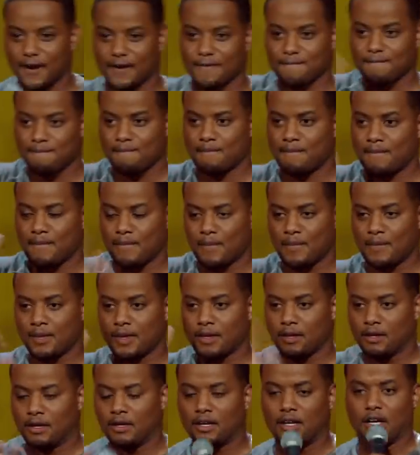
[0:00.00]
hear,
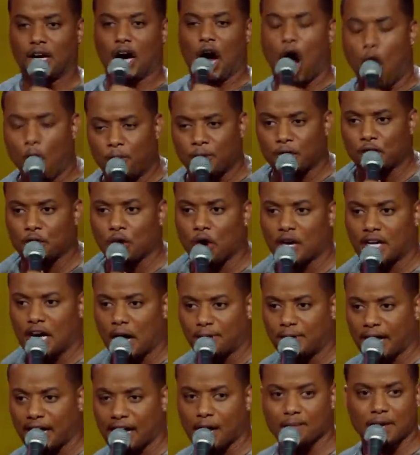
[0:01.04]
open the door,
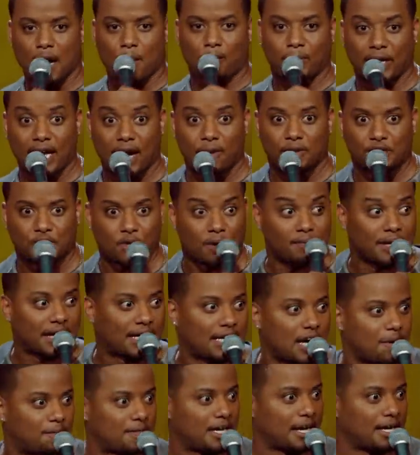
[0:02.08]
Cupcake. I'm not playing with you. I'm
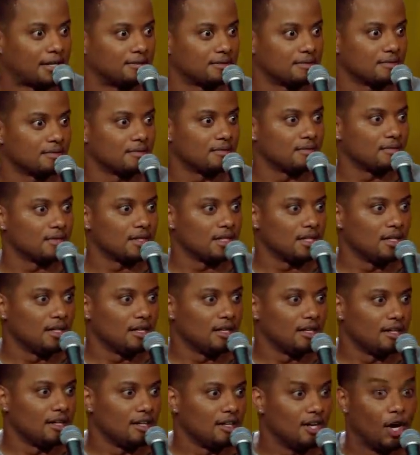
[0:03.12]
like, Cupcake?
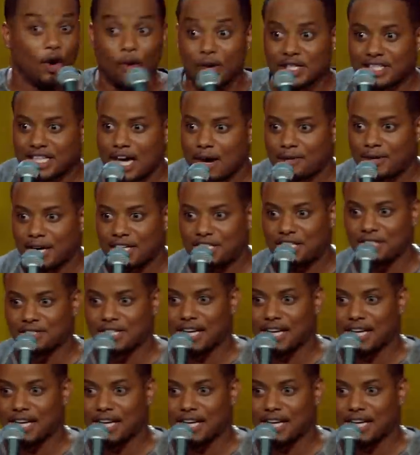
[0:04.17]
Who is Cupcake?